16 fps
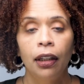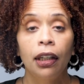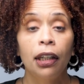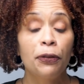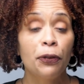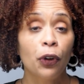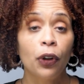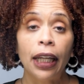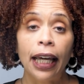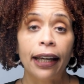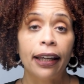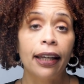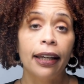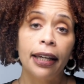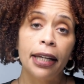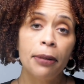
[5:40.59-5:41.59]
If you're
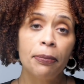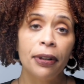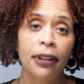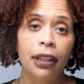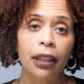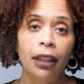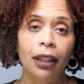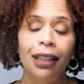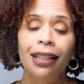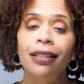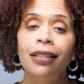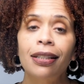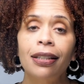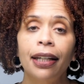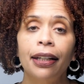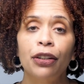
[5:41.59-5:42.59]
lacking empathy, it
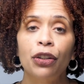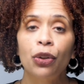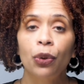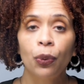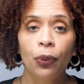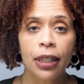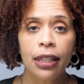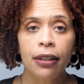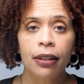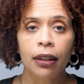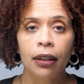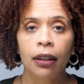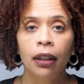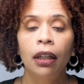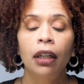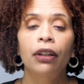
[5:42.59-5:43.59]
stands to
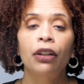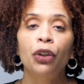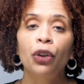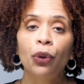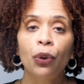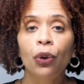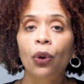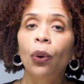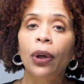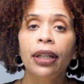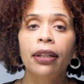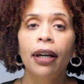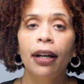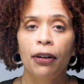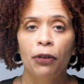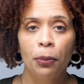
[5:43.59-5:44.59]
reason that you're going
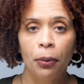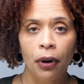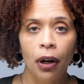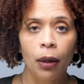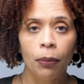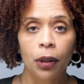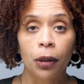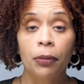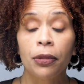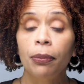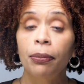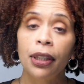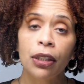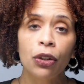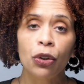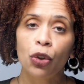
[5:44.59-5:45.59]
to have problems
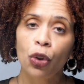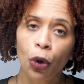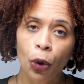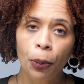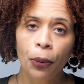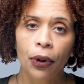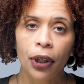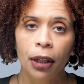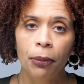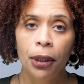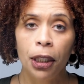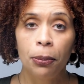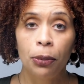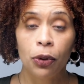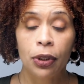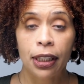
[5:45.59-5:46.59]
misinterpreting
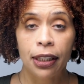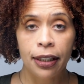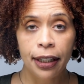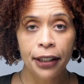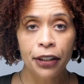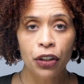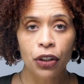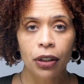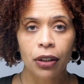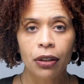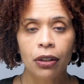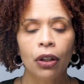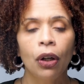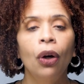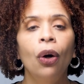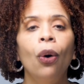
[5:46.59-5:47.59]
people's
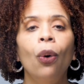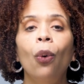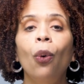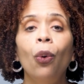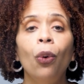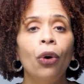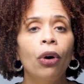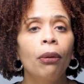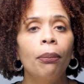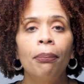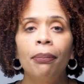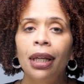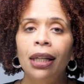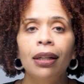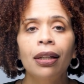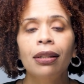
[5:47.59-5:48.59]
intentions or
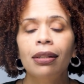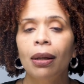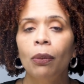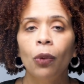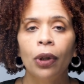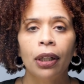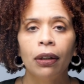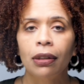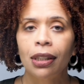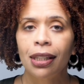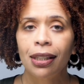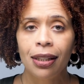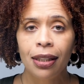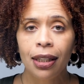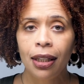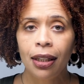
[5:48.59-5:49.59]
meeting someone
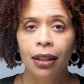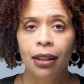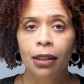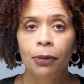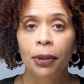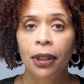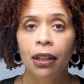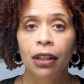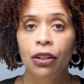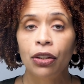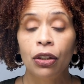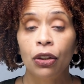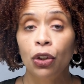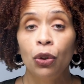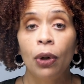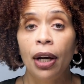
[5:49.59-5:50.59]
else's needs
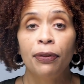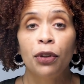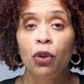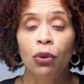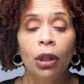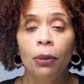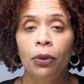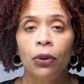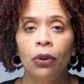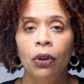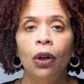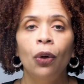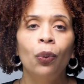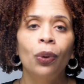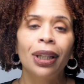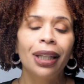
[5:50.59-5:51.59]
because you have trouble
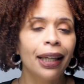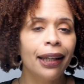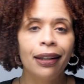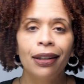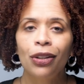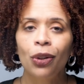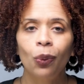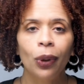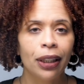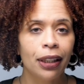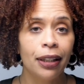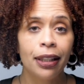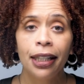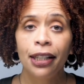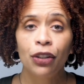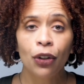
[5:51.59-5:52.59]
relating to what the
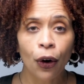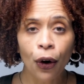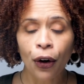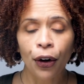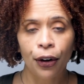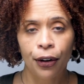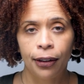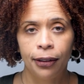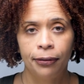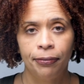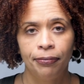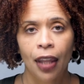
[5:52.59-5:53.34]
needs are.